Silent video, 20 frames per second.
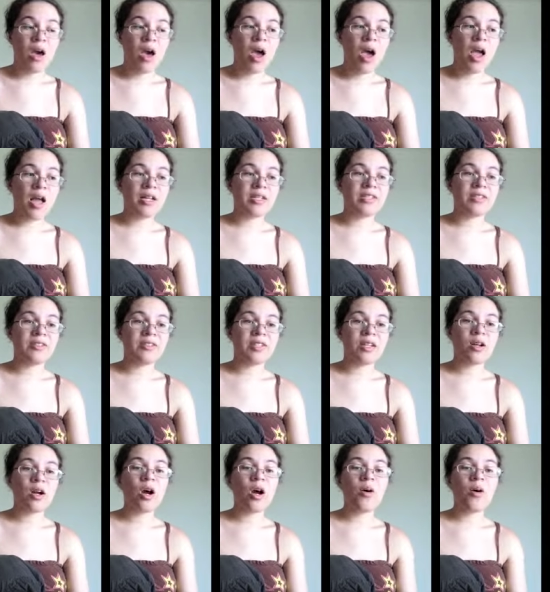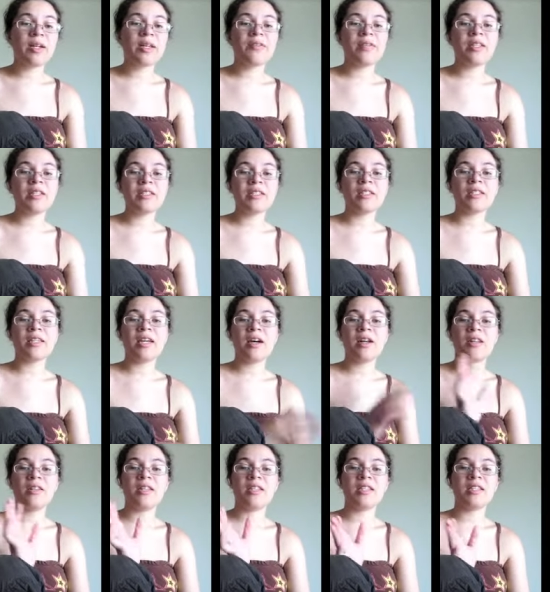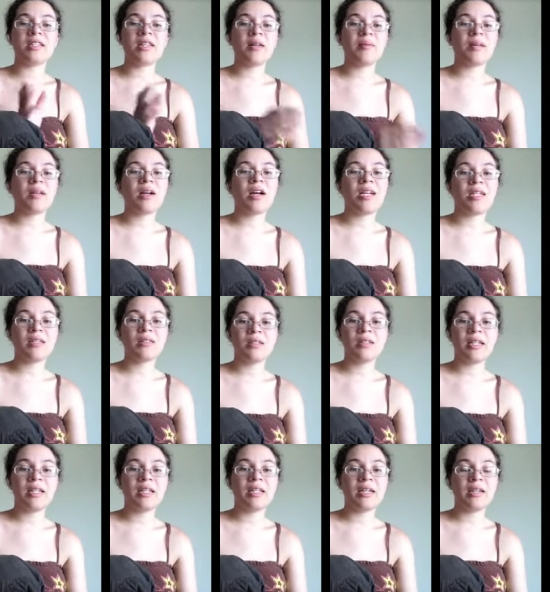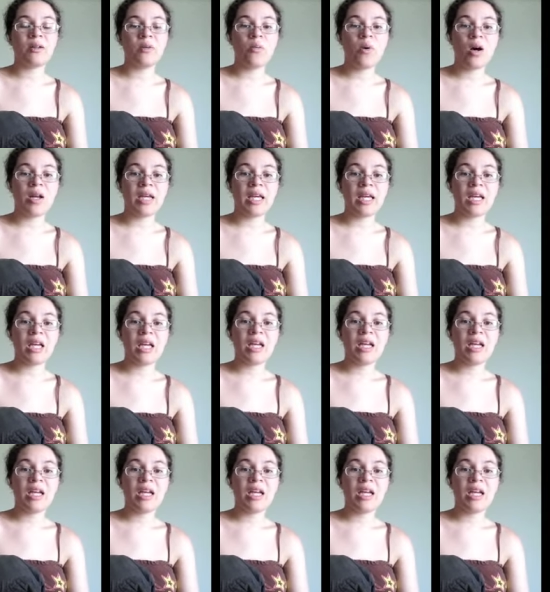And she's like, oh, I'll give you this discount and this discount. I'm like, lady, I don't want it.